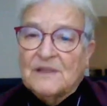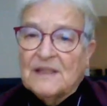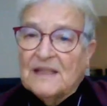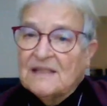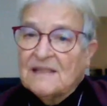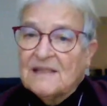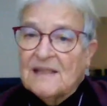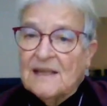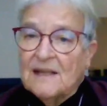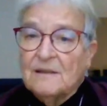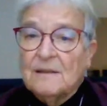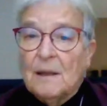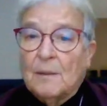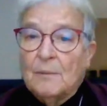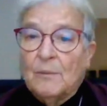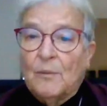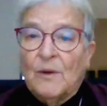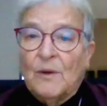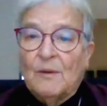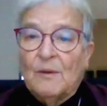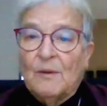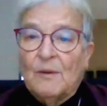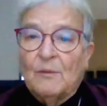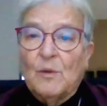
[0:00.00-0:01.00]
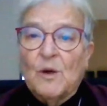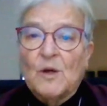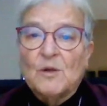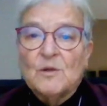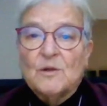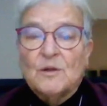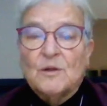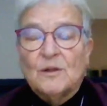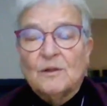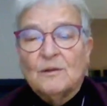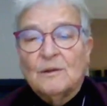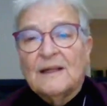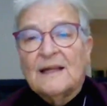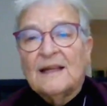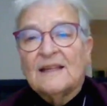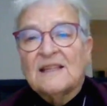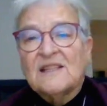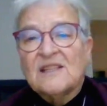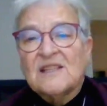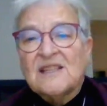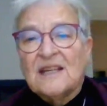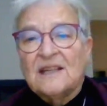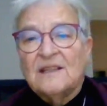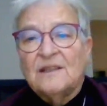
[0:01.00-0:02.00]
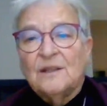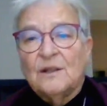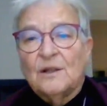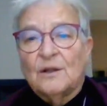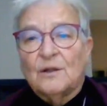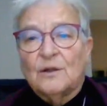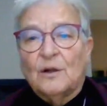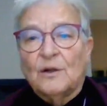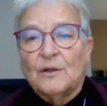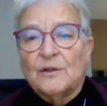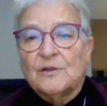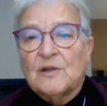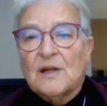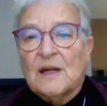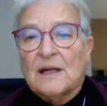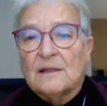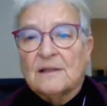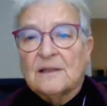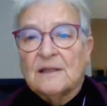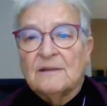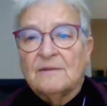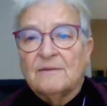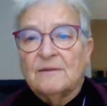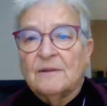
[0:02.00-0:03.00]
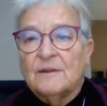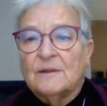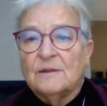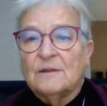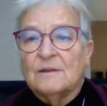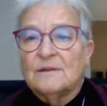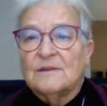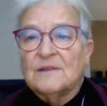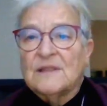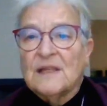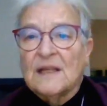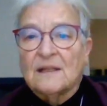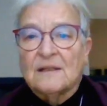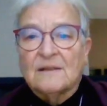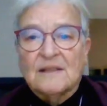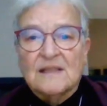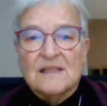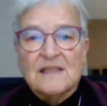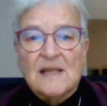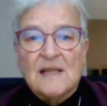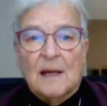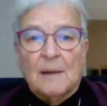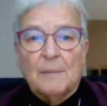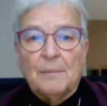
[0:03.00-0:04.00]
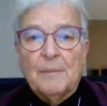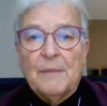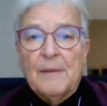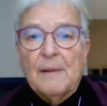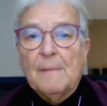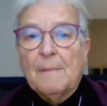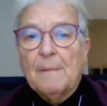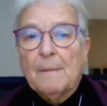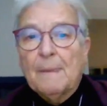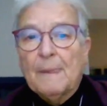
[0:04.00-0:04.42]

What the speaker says: They say that, well, extend your contract if you take this up.